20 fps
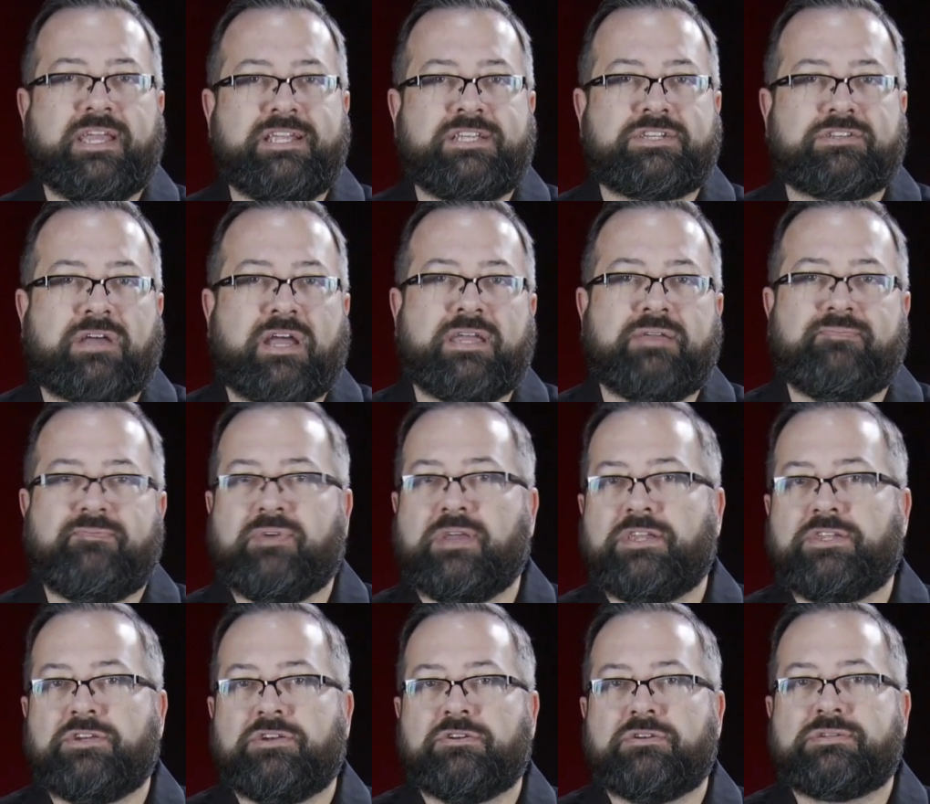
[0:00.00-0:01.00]
Each light
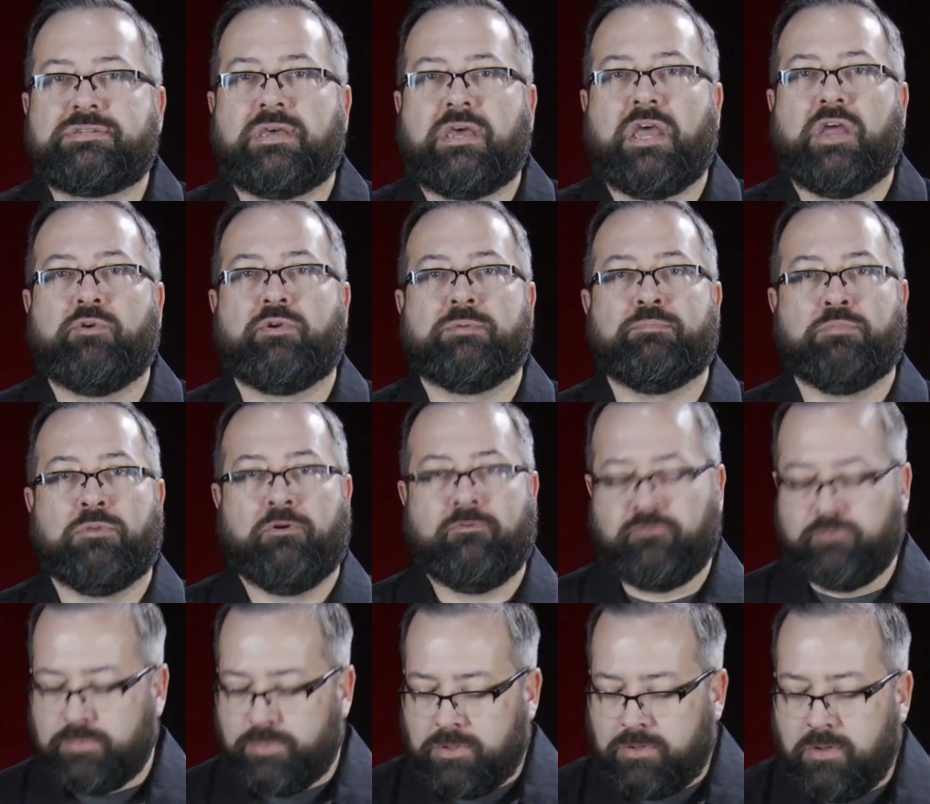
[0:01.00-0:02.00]
features a
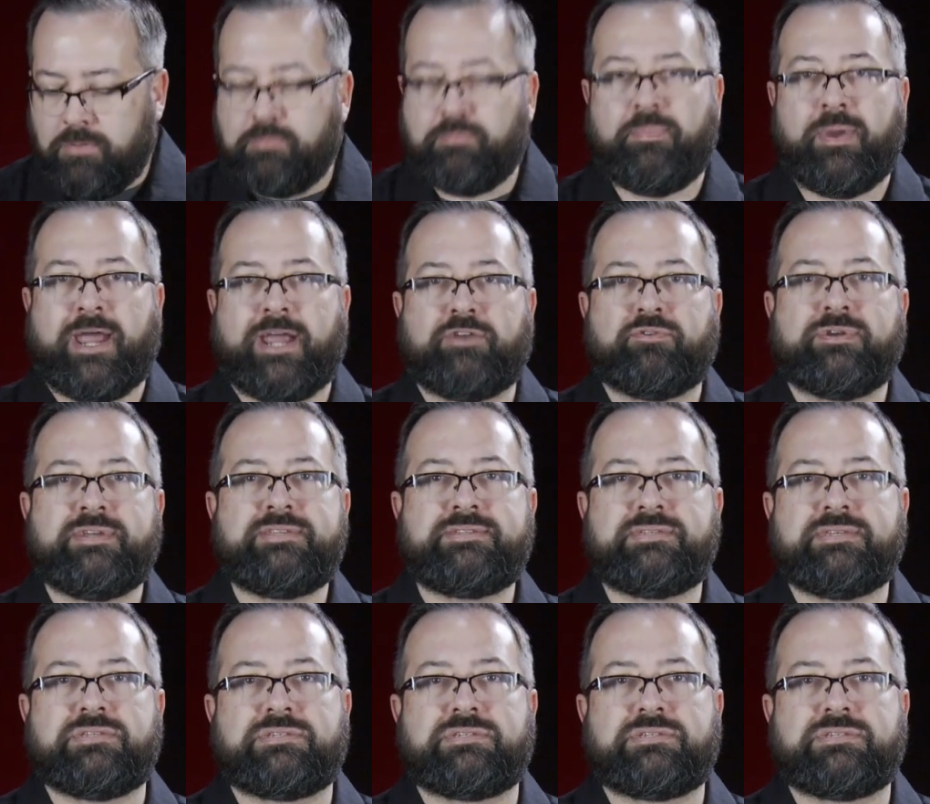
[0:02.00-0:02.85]
removable battery